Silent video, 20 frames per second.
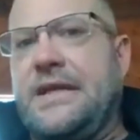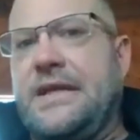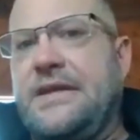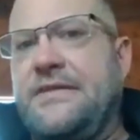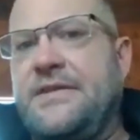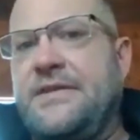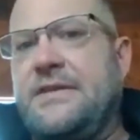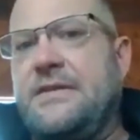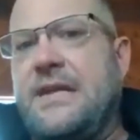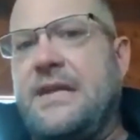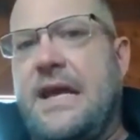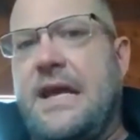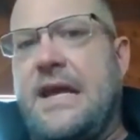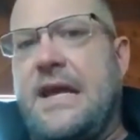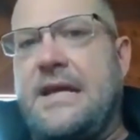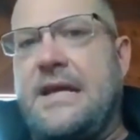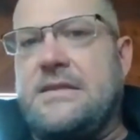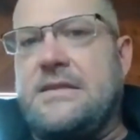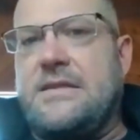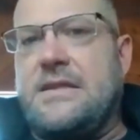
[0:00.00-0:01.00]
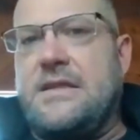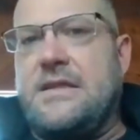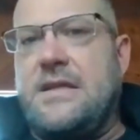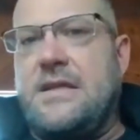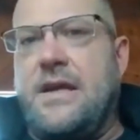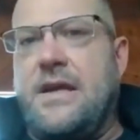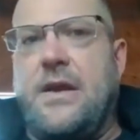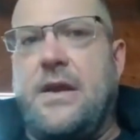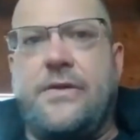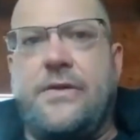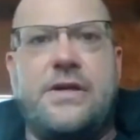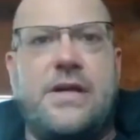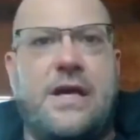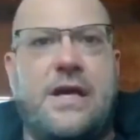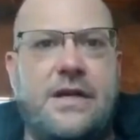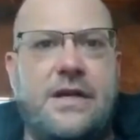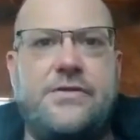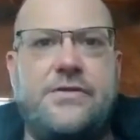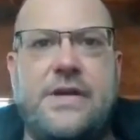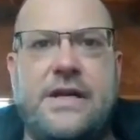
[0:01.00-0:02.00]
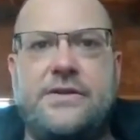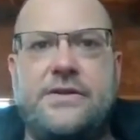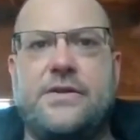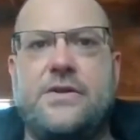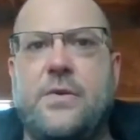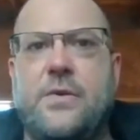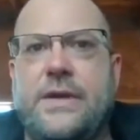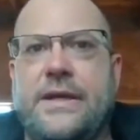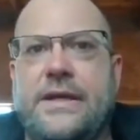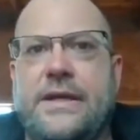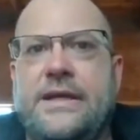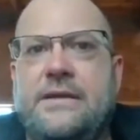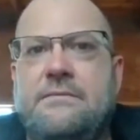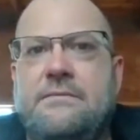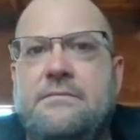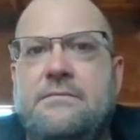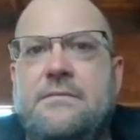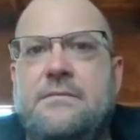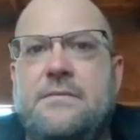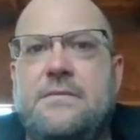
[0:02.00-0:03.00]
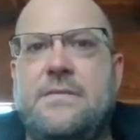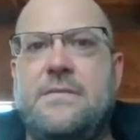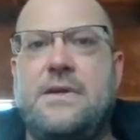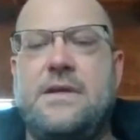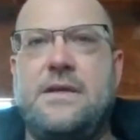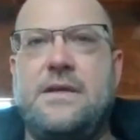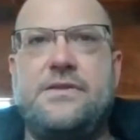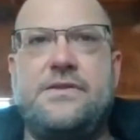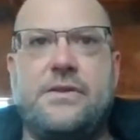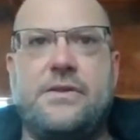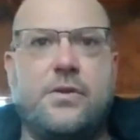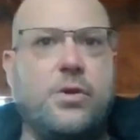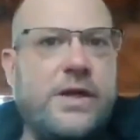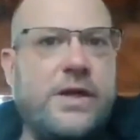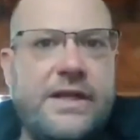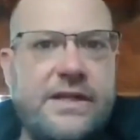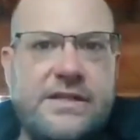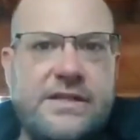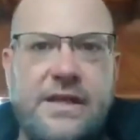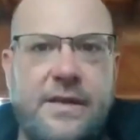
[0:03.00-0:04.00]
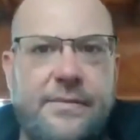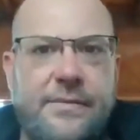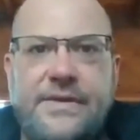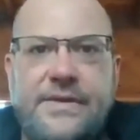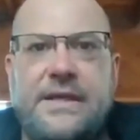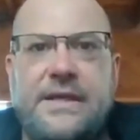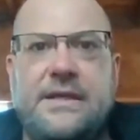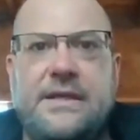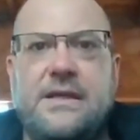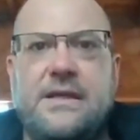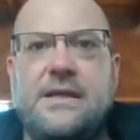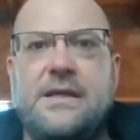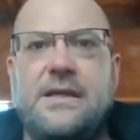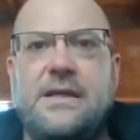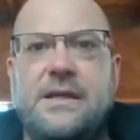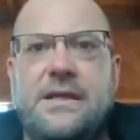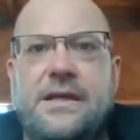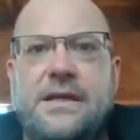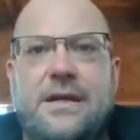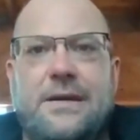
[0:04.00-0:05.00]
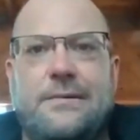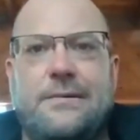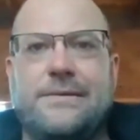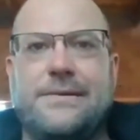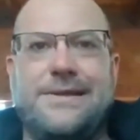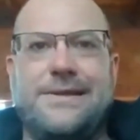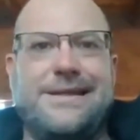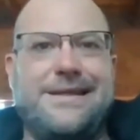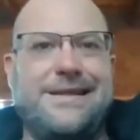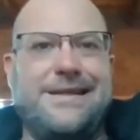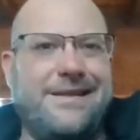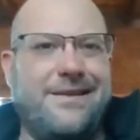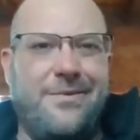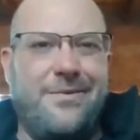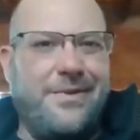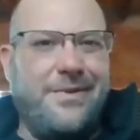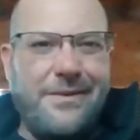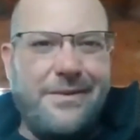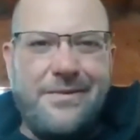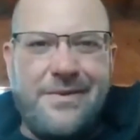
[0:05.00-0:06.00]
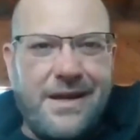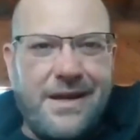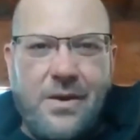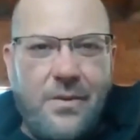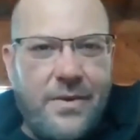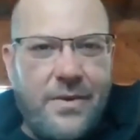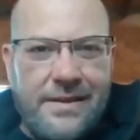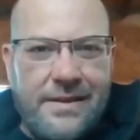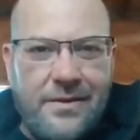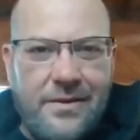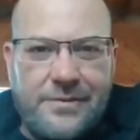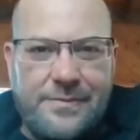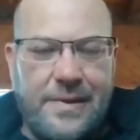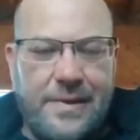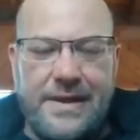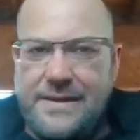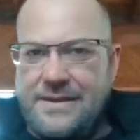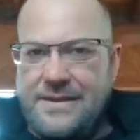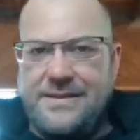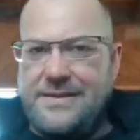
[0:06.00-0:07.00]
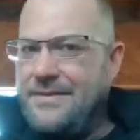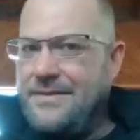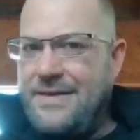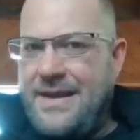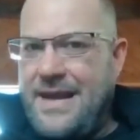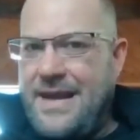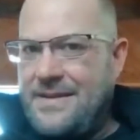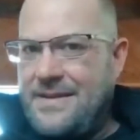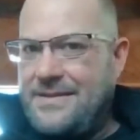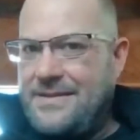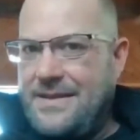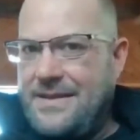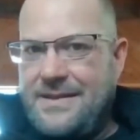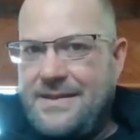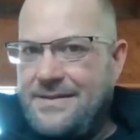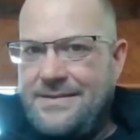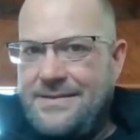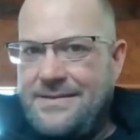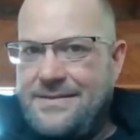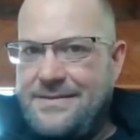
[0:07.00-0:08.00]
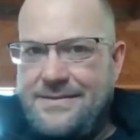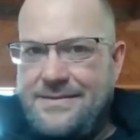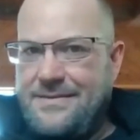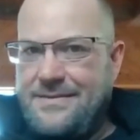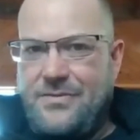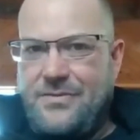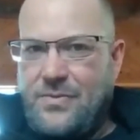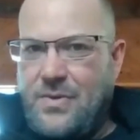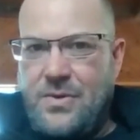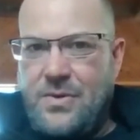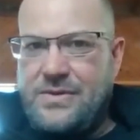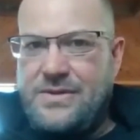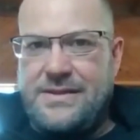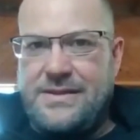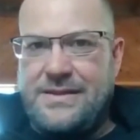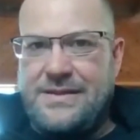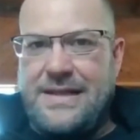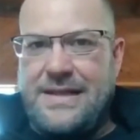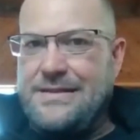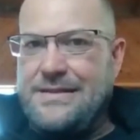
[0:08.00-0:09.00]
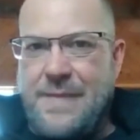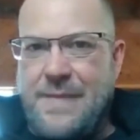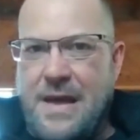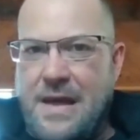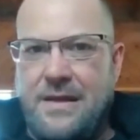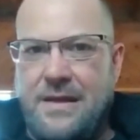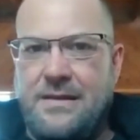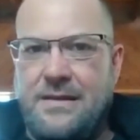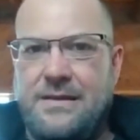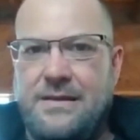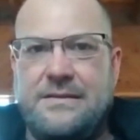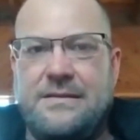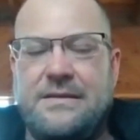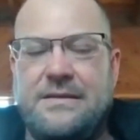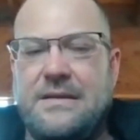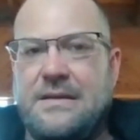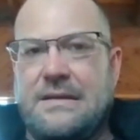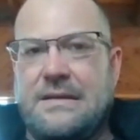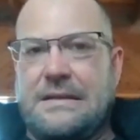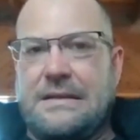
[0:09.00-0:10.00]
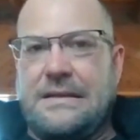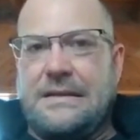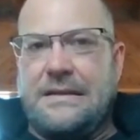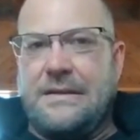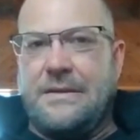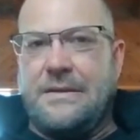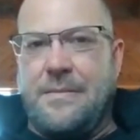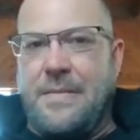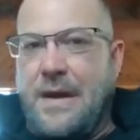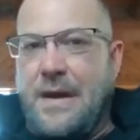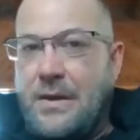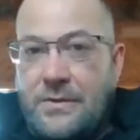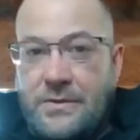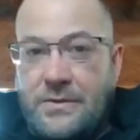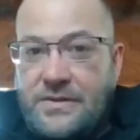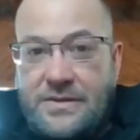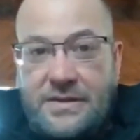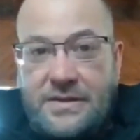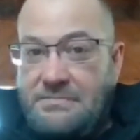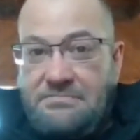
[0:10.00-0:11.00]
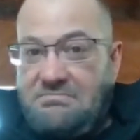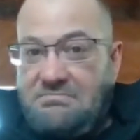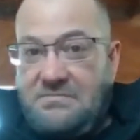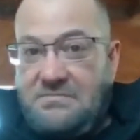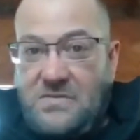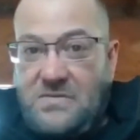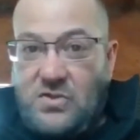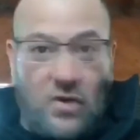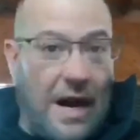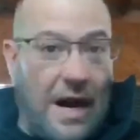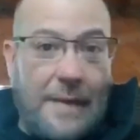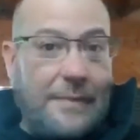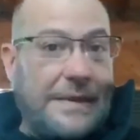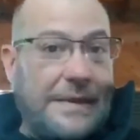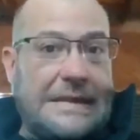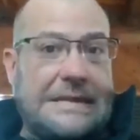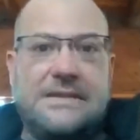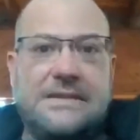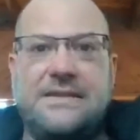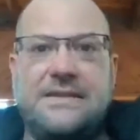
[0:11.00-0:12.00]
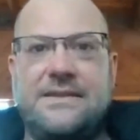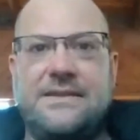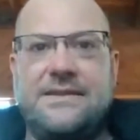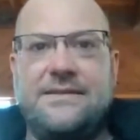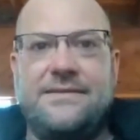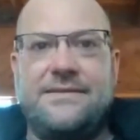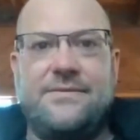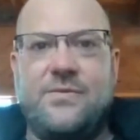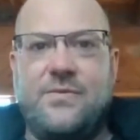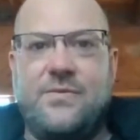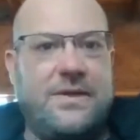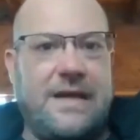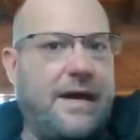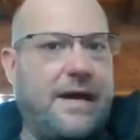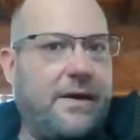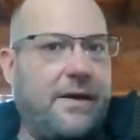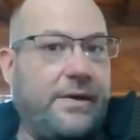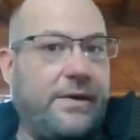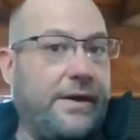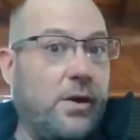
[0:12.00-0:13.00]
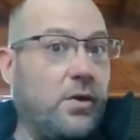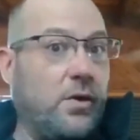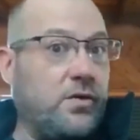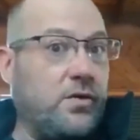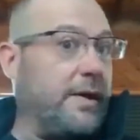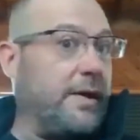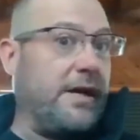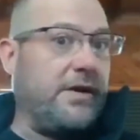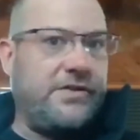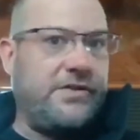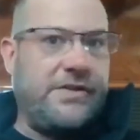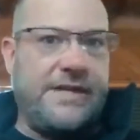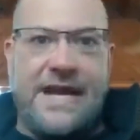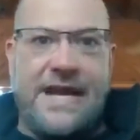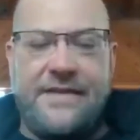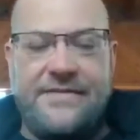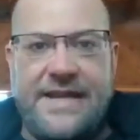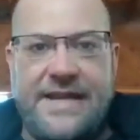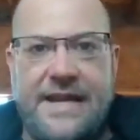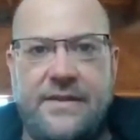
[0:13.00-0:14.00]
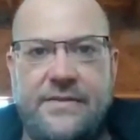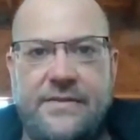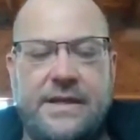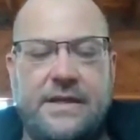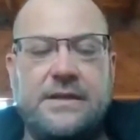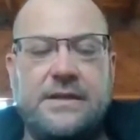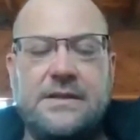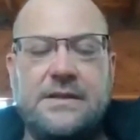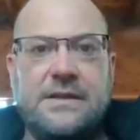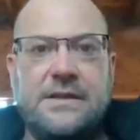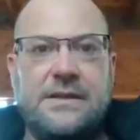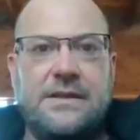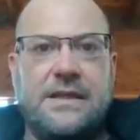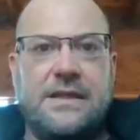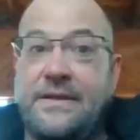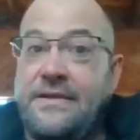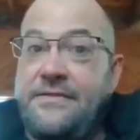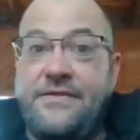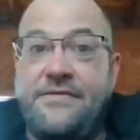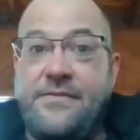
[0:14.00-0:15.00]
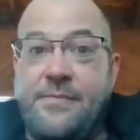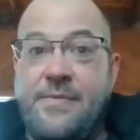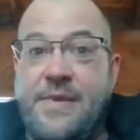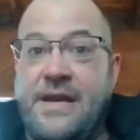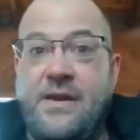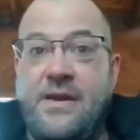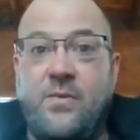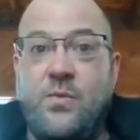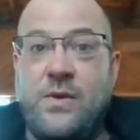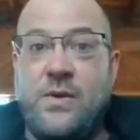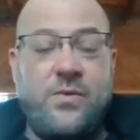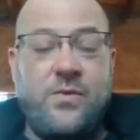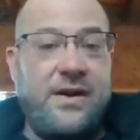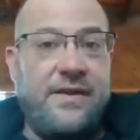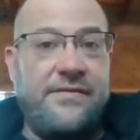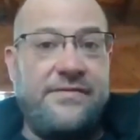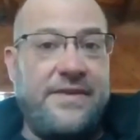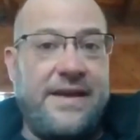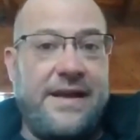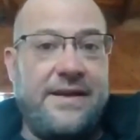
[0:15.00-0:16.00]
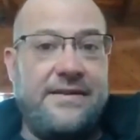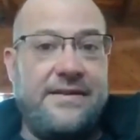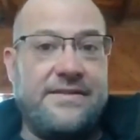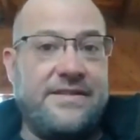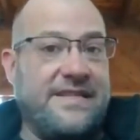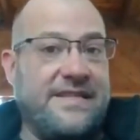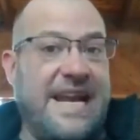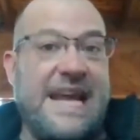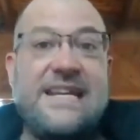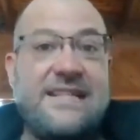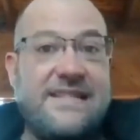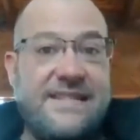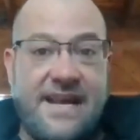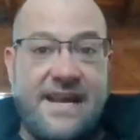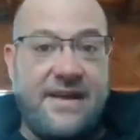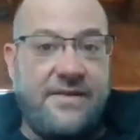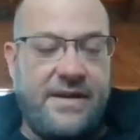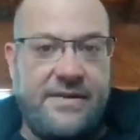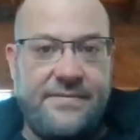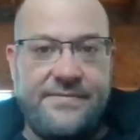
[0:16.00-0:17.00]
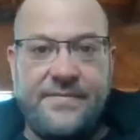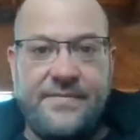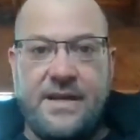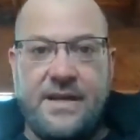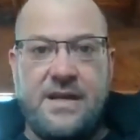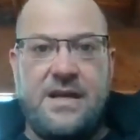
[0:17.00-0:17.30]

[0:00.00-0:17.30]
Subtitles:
even as another contractor going in to look at something, you don't really want to go in those places. They're nasty and gross and they smell, and, mouse droppings and God only knows what else you have down there. I've even been in one where I've had snakes down there.